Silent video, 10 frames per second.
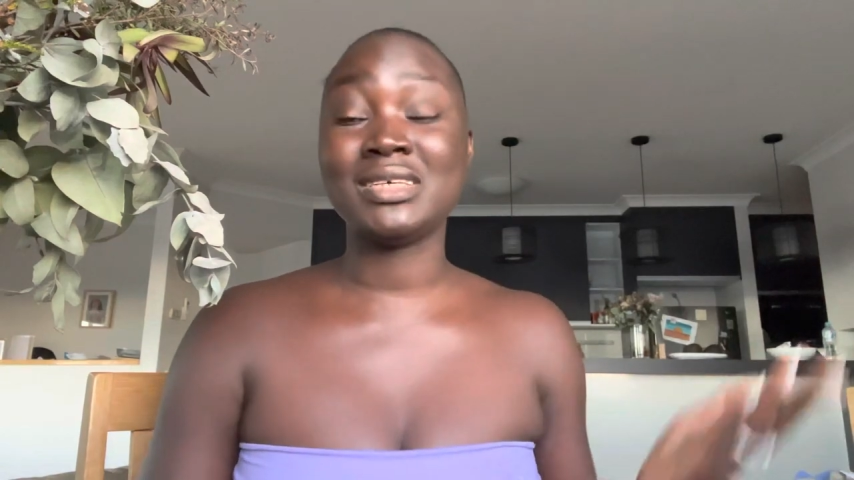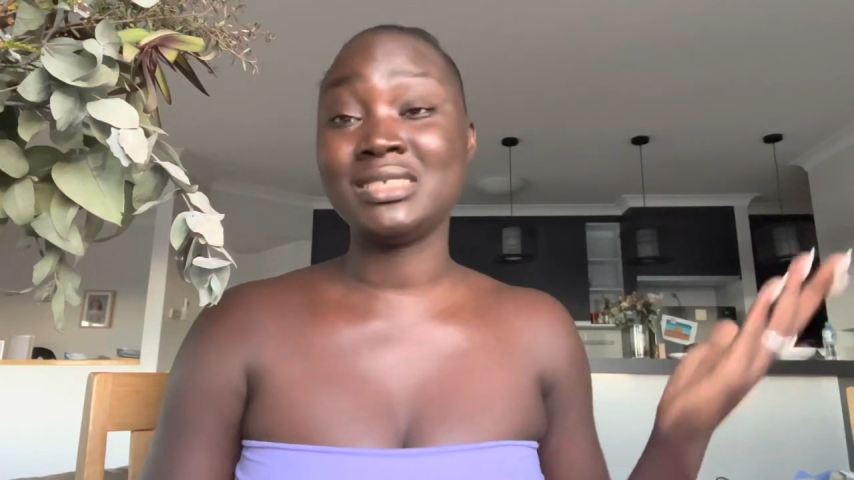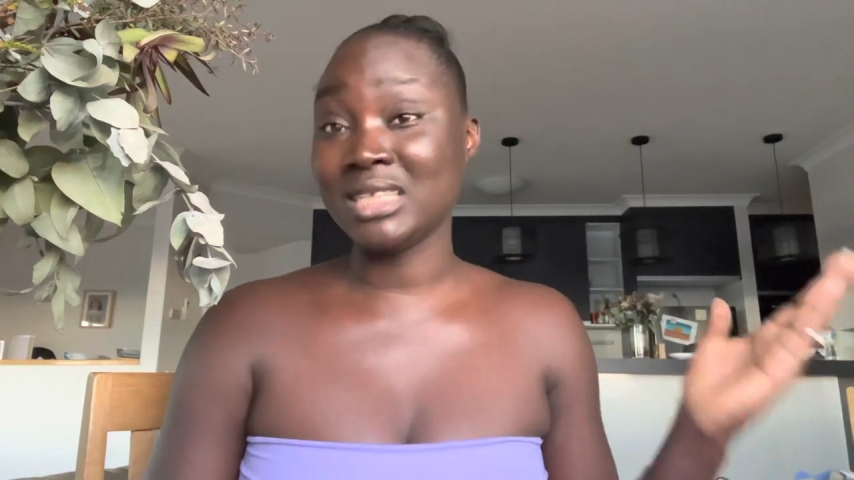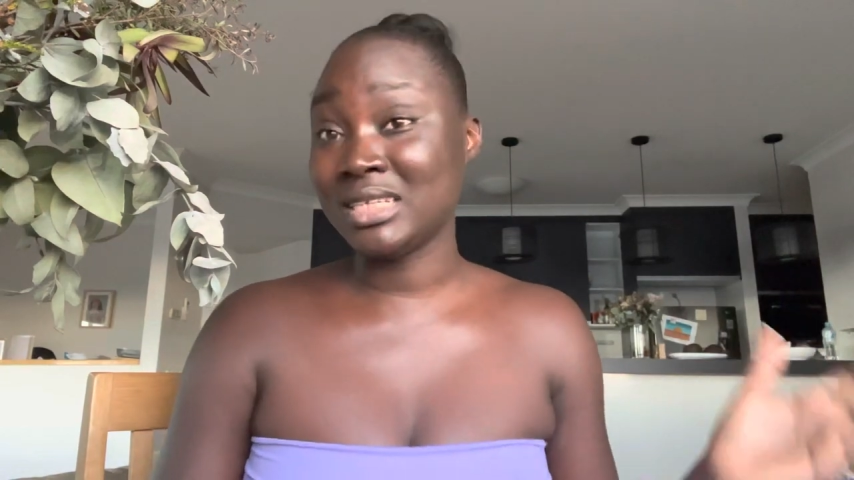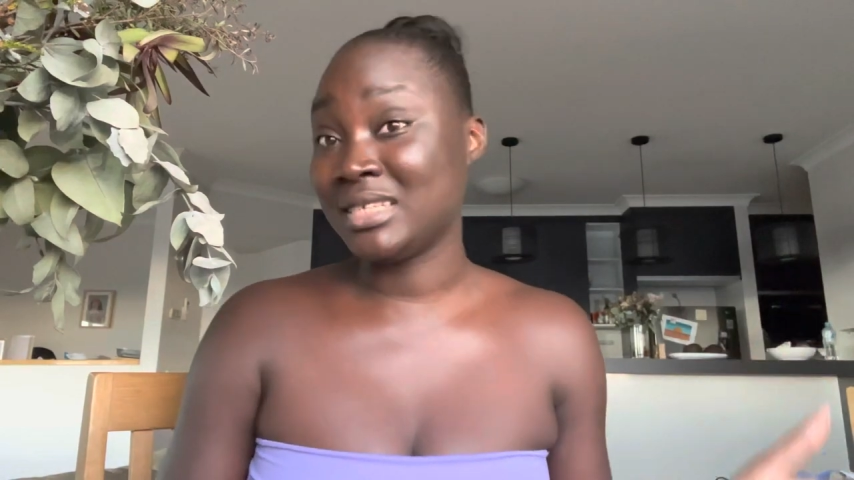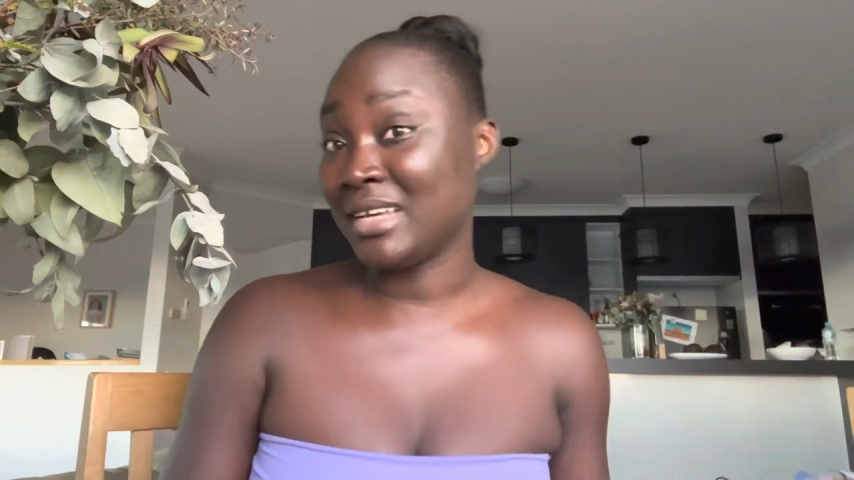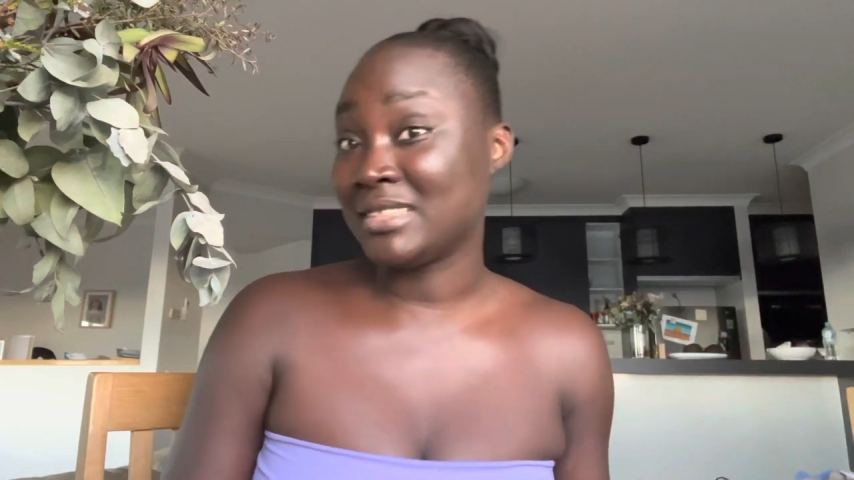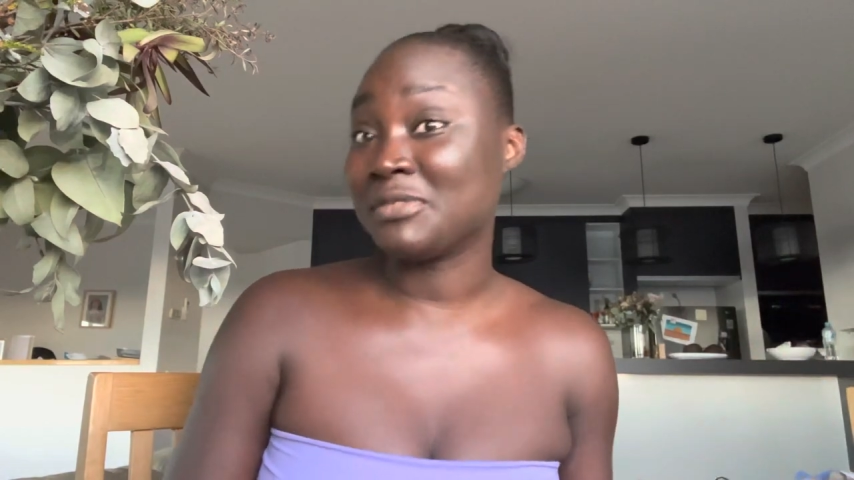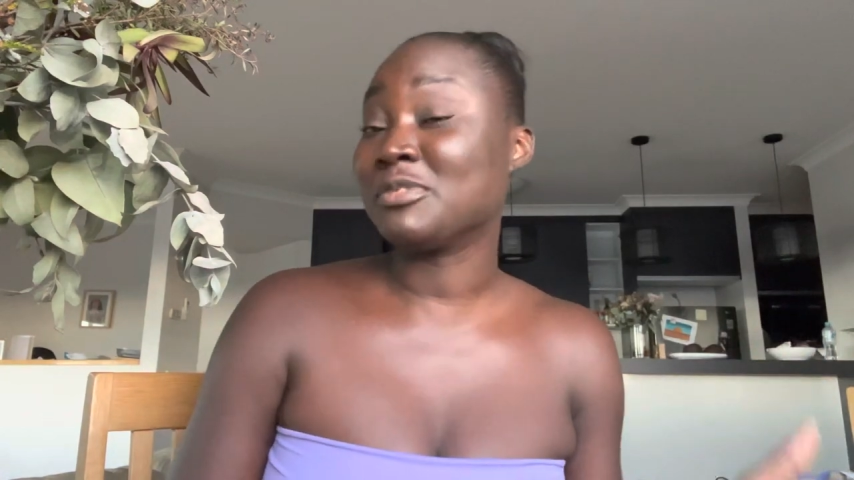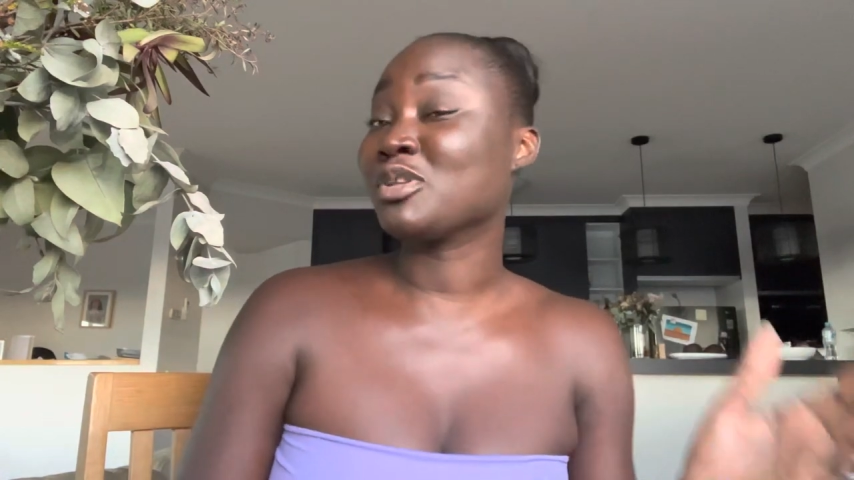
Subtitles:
he said there's even